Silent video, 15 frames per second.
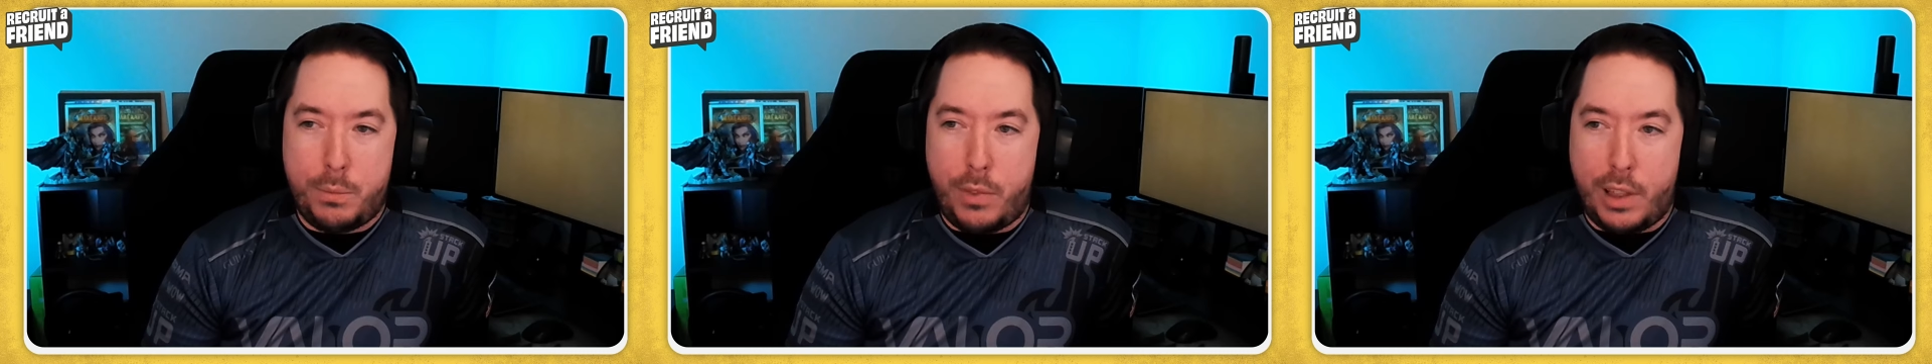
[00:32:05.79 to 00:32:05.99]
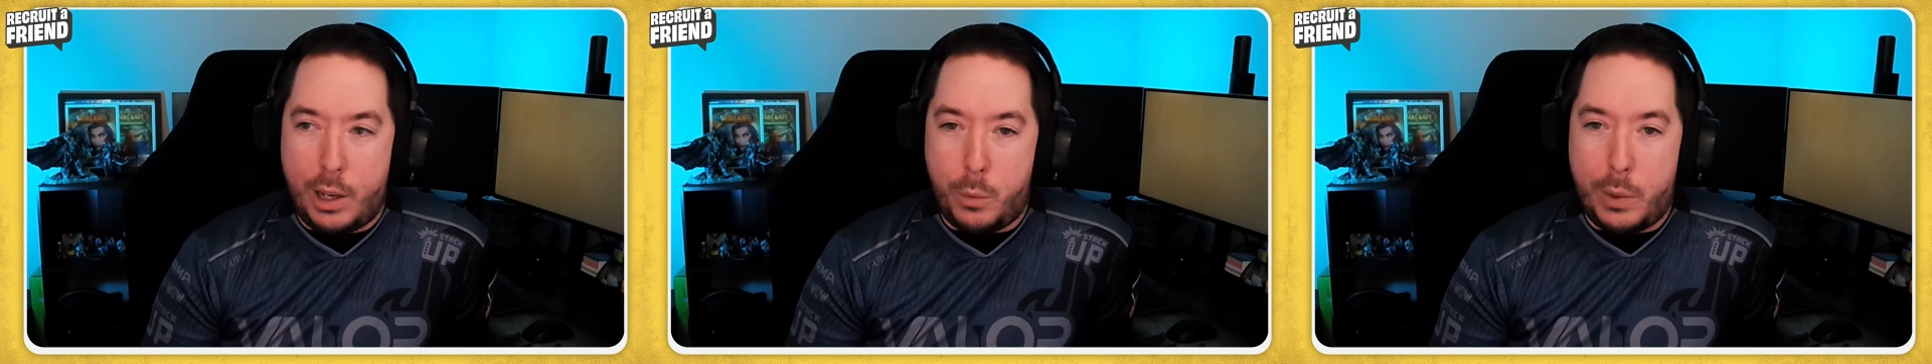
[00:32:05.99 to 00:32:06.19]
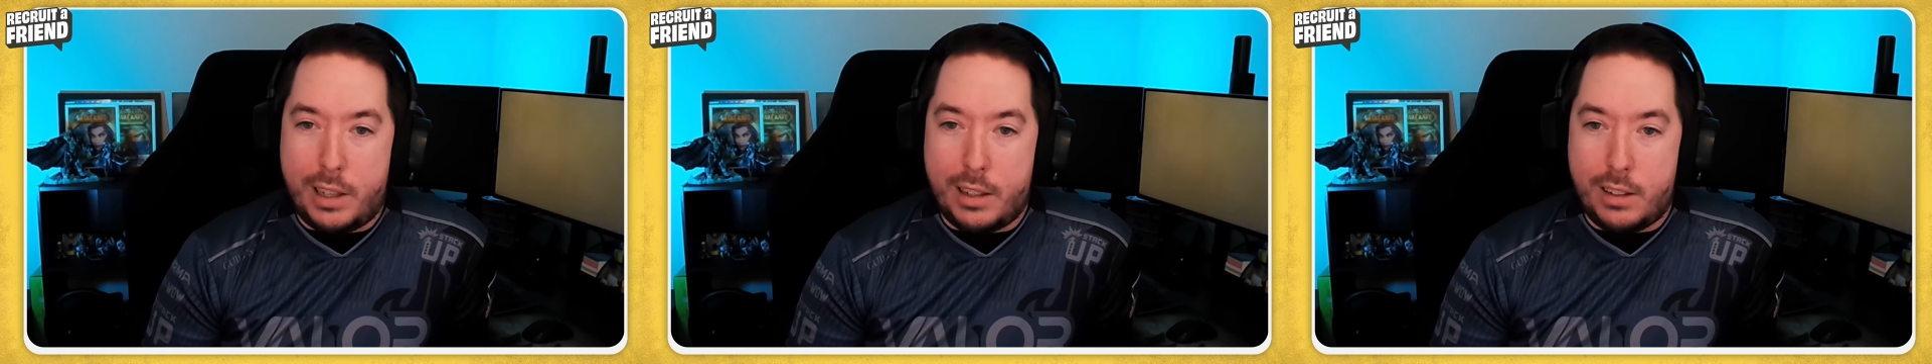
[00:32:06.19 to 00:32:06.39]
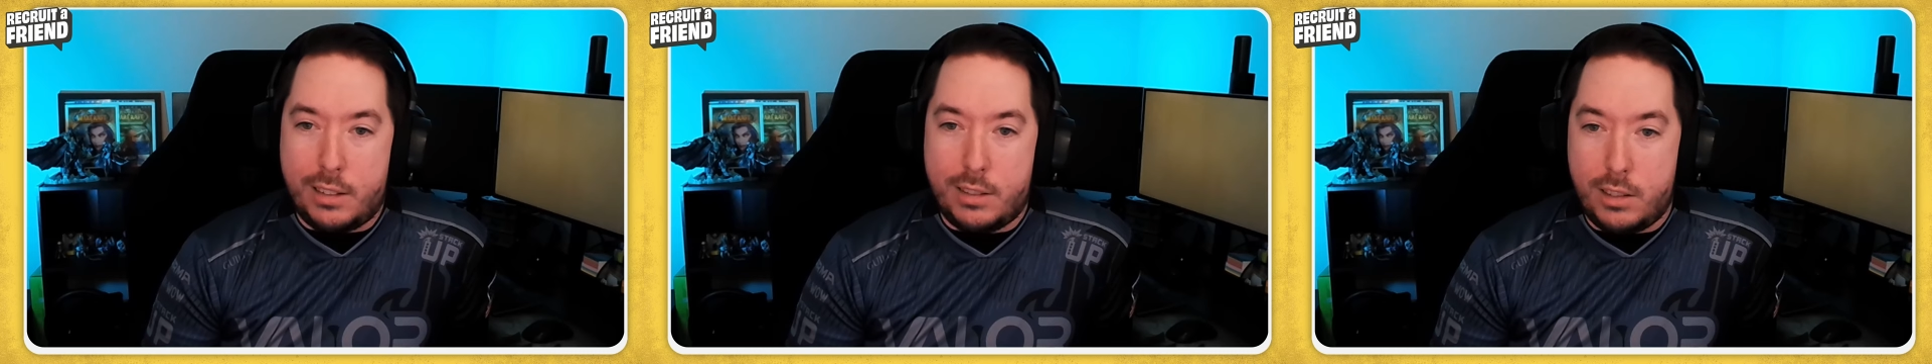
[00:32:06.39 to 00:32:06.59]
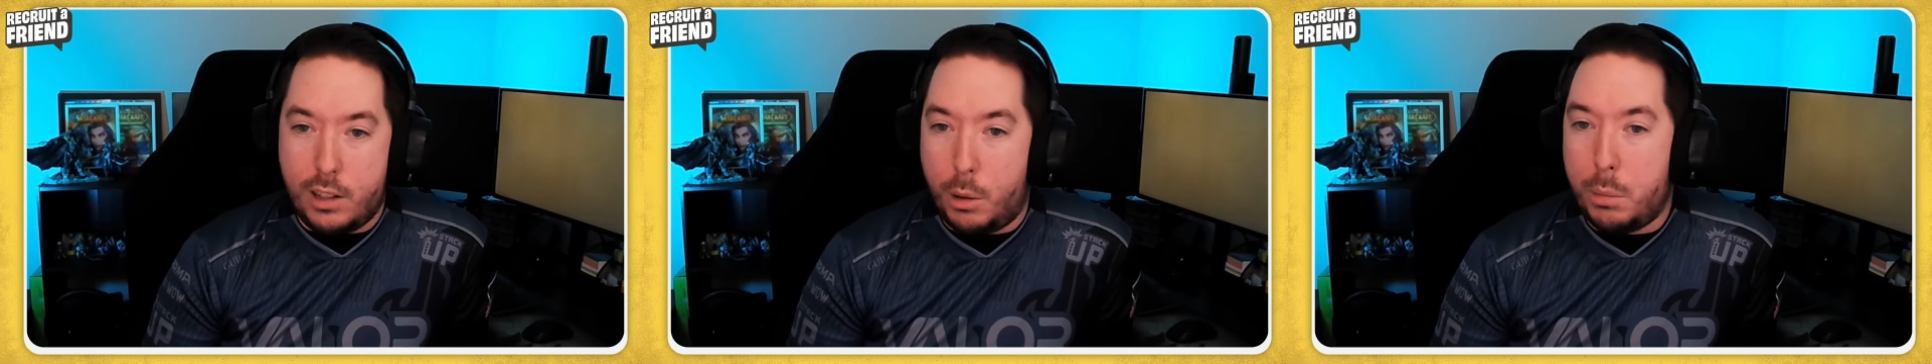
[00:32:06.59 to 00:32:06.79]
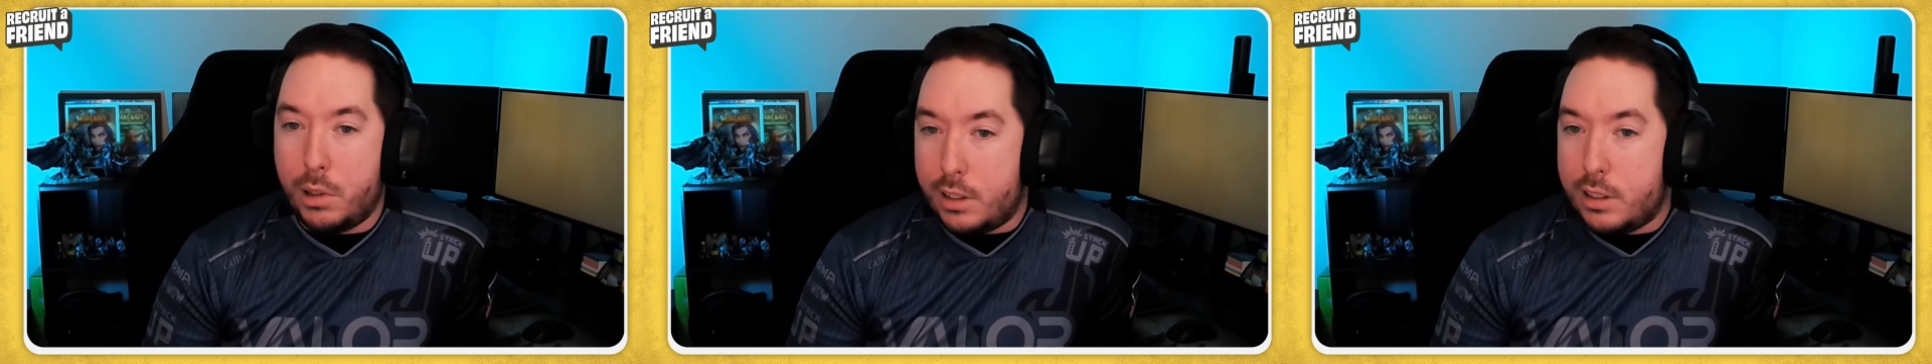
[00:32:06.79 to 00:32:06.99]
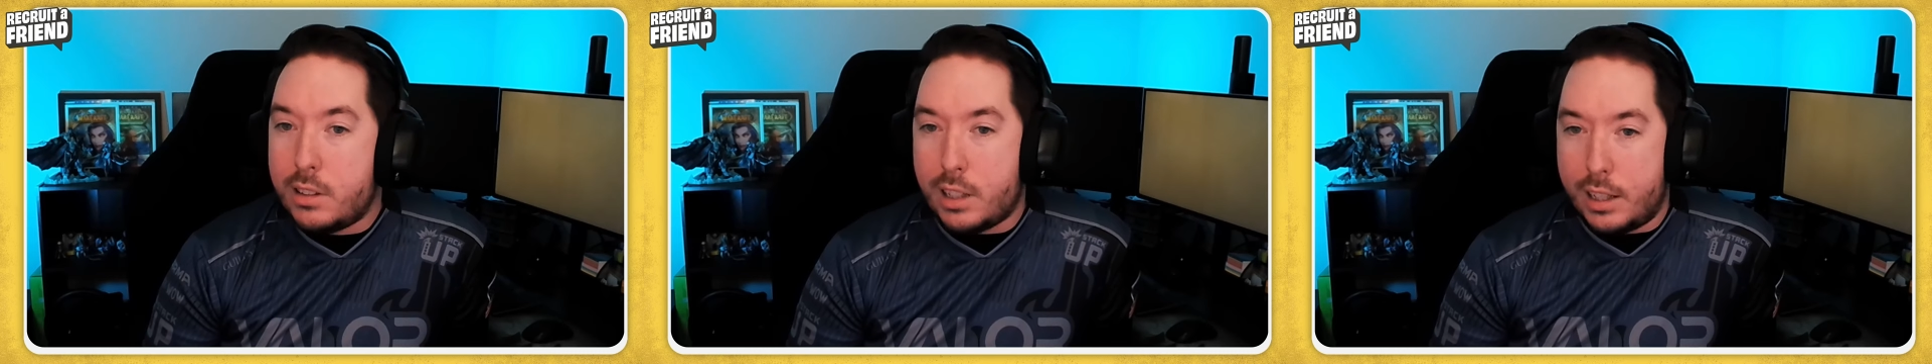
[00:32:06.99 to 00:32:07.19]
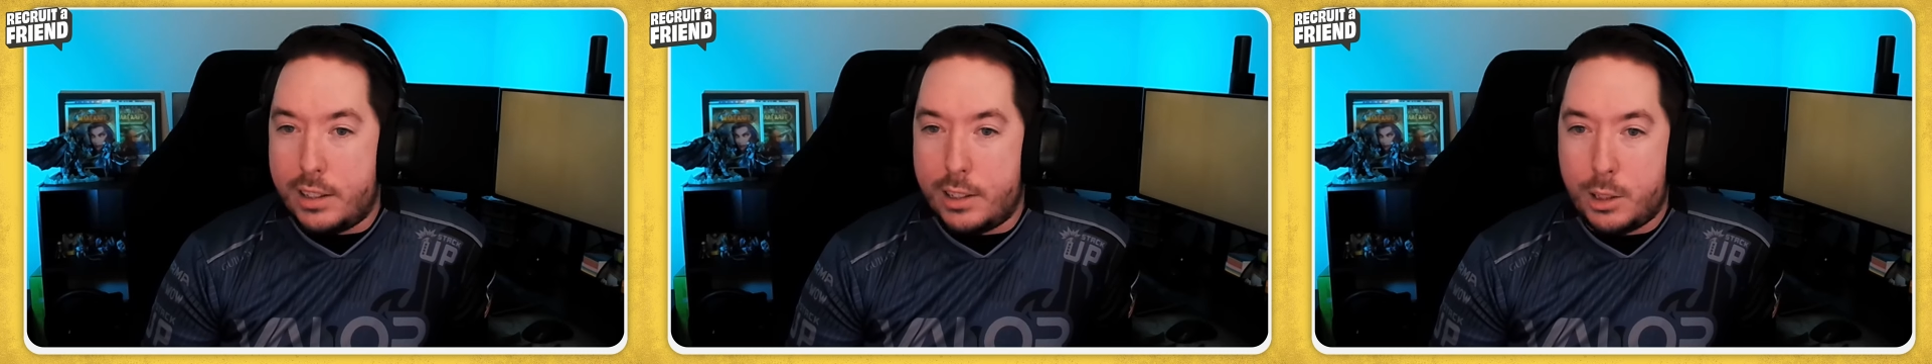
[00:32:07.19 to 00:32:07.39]
think we can double in
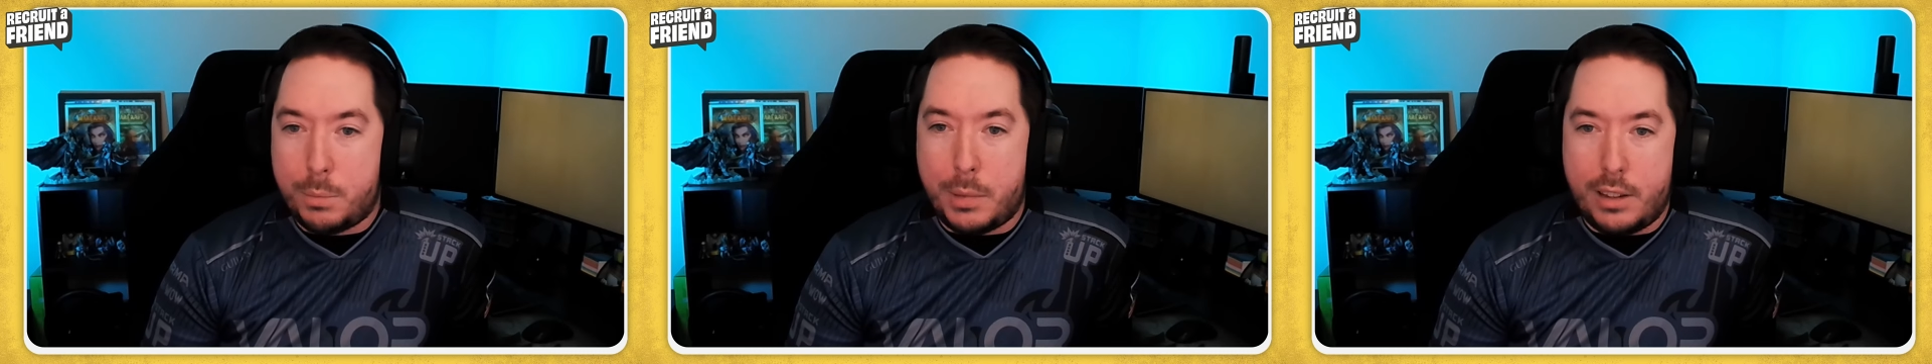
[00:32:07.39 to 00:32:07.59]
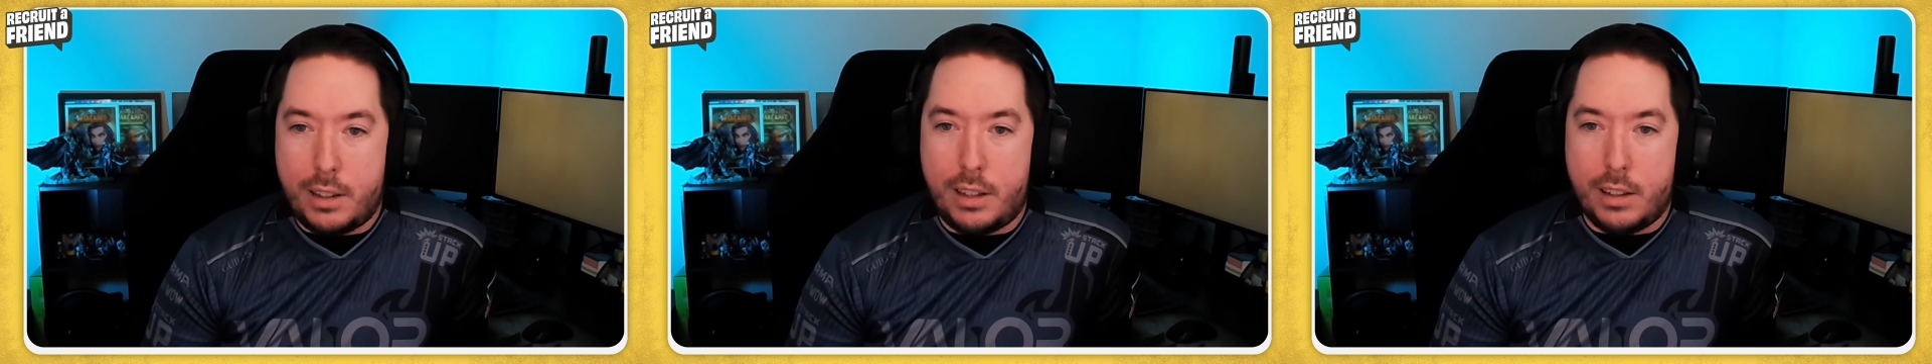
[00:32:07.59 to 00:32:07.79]
size by the